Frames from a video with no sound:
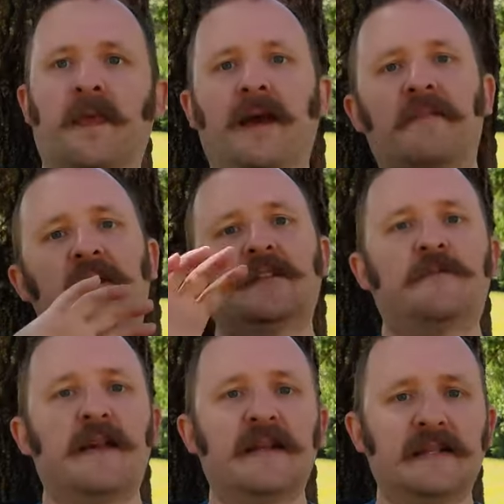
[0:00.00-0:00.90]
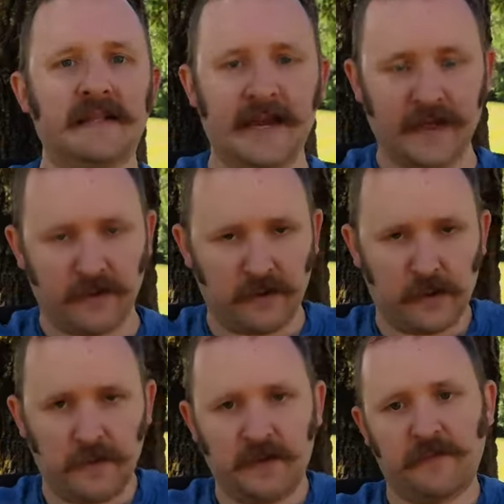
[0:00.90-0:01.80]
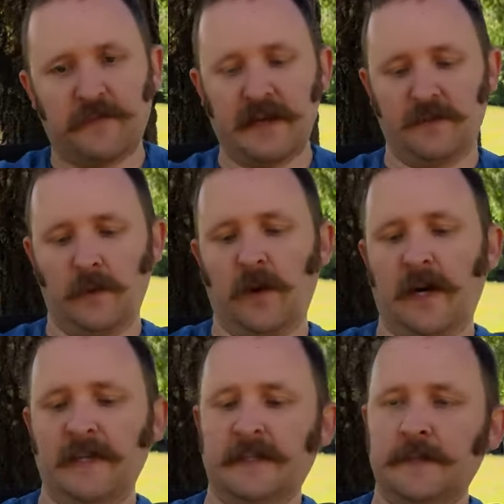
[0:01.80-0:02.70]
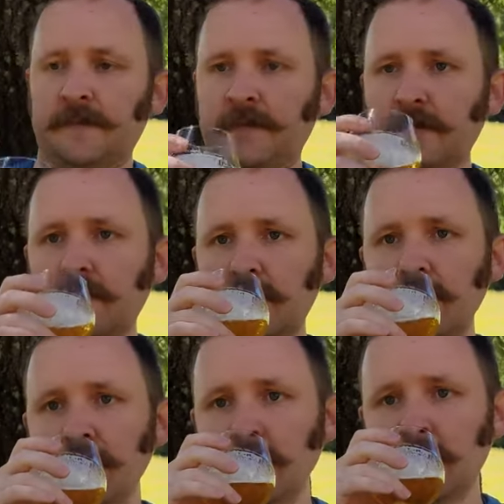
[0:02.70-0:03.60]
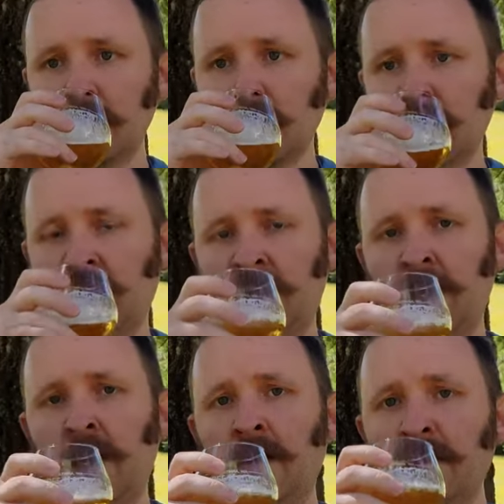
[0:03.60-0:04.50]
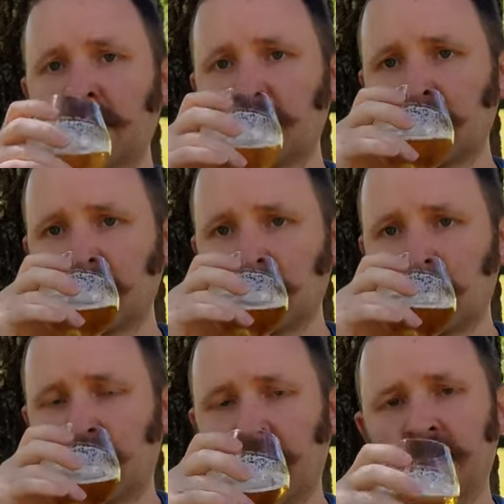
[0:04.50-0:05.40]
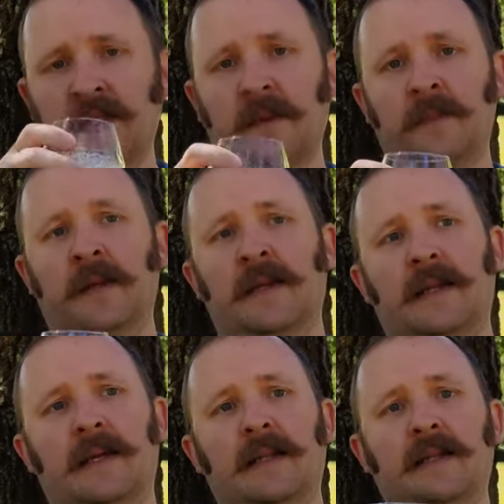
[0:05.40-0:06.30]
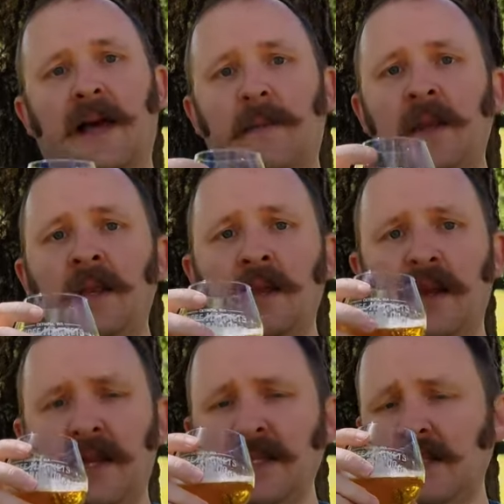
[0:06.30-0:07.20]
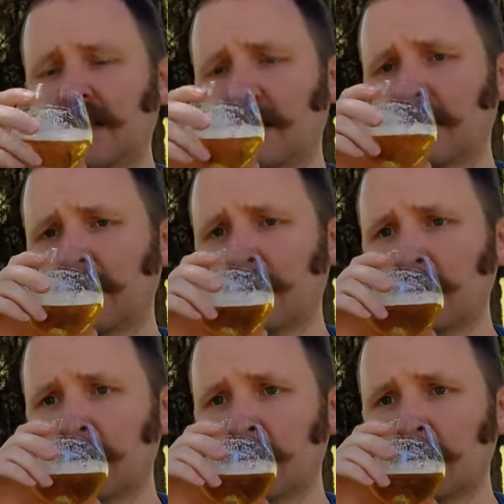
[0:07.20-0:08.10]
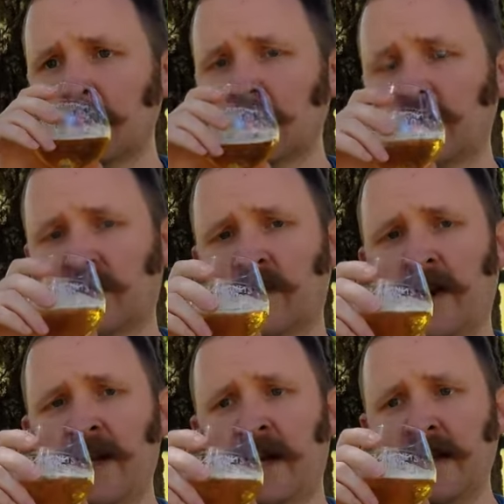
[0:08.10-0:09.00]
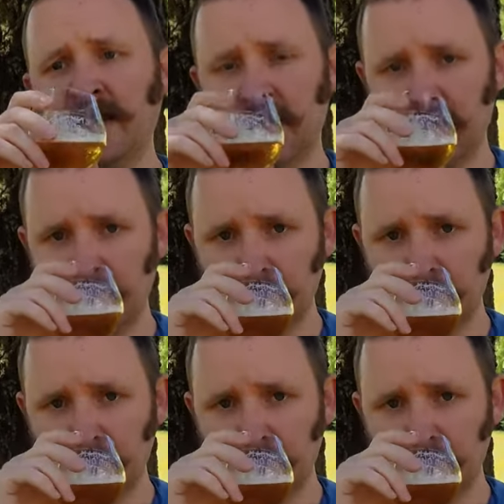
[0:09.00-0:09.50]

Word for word: everything's faded together a little bit flavor-wise. To the nose, there's some lemon hints, which are quite nice.